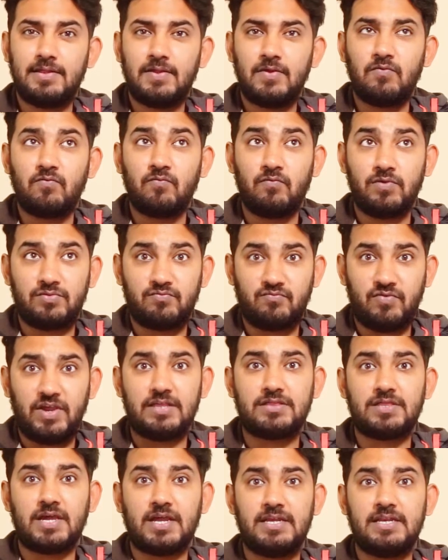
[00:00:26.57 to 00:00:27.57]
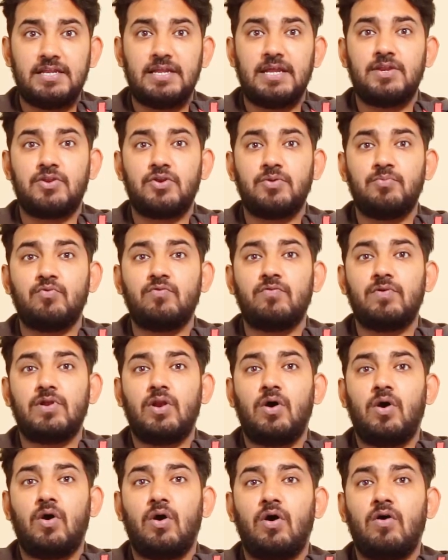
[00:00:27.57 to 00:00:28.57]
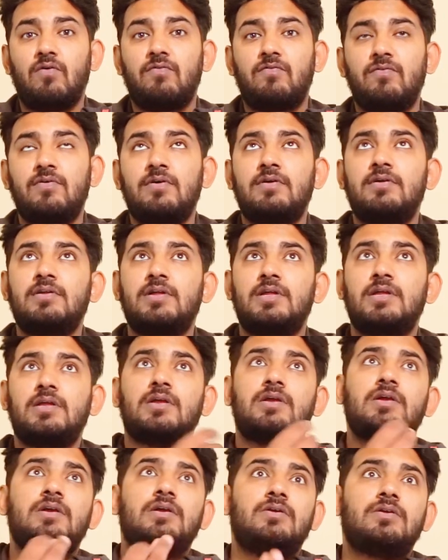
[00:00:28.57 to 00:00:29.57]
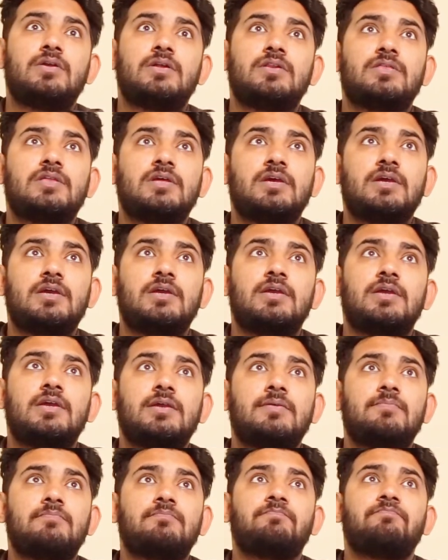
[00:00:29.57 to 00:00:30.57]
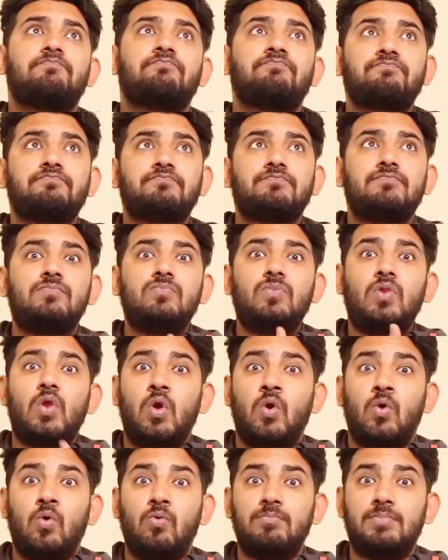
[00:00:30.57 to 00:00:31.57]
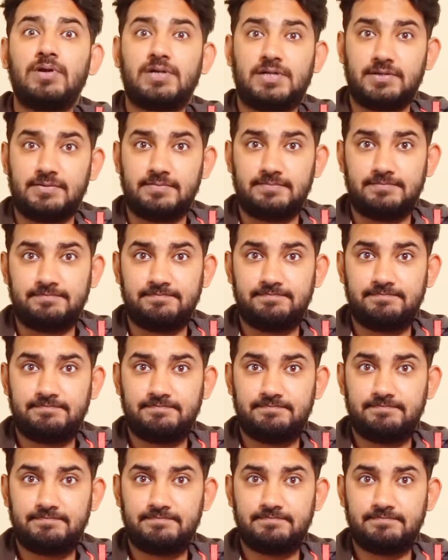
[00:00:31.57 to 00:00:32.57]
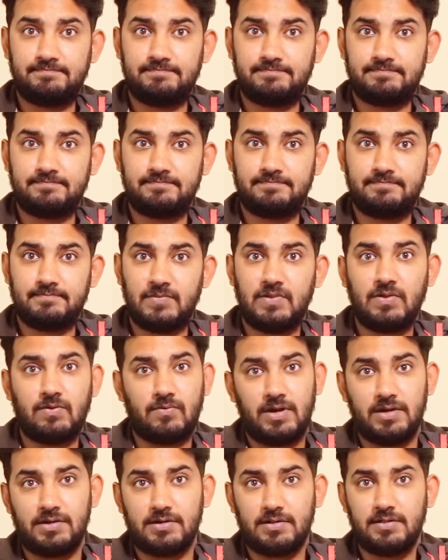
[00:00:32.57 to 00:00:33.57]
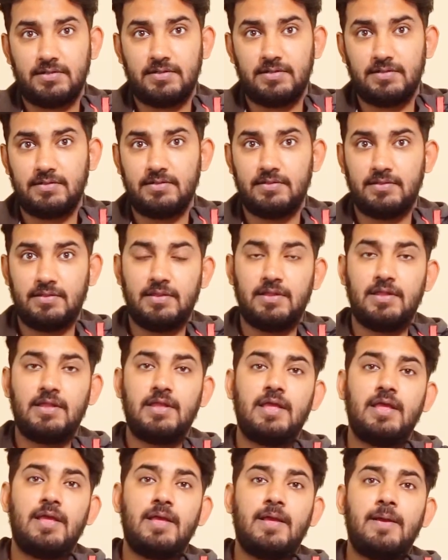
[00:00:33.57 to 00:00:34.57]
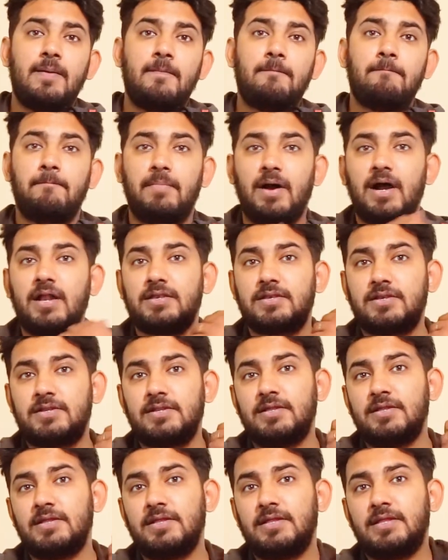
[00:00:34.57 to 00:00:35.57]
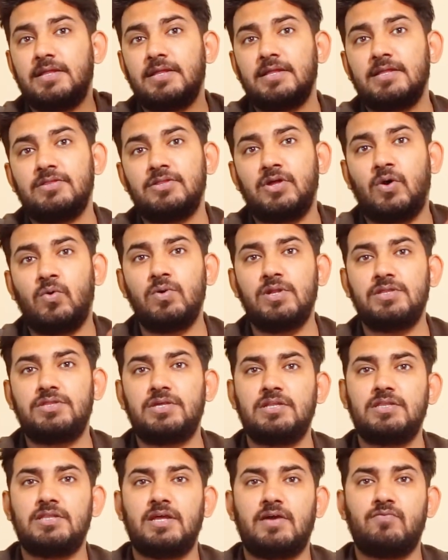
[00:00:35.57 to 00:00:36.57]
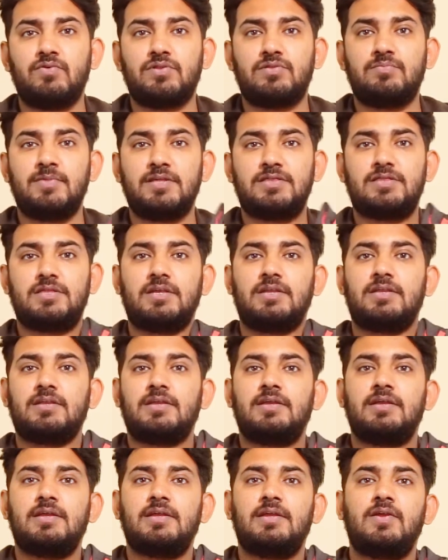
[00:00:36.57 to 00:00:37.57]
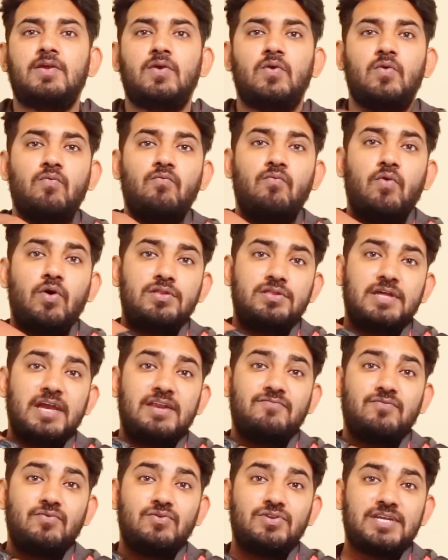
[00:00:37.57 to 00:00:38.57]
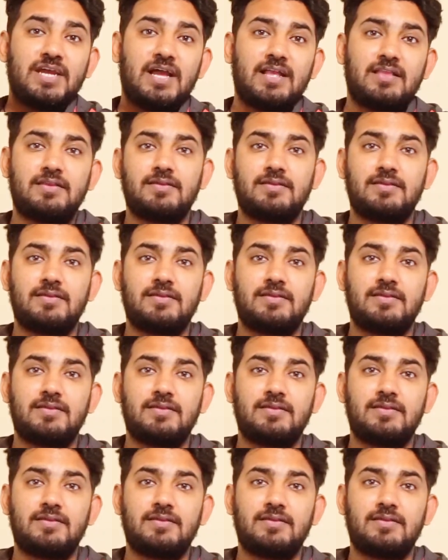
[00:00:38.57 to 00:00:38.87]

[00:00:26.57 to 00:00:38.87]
with face ID and removal of you can say home button all right but the only thing that was missing was headphone jack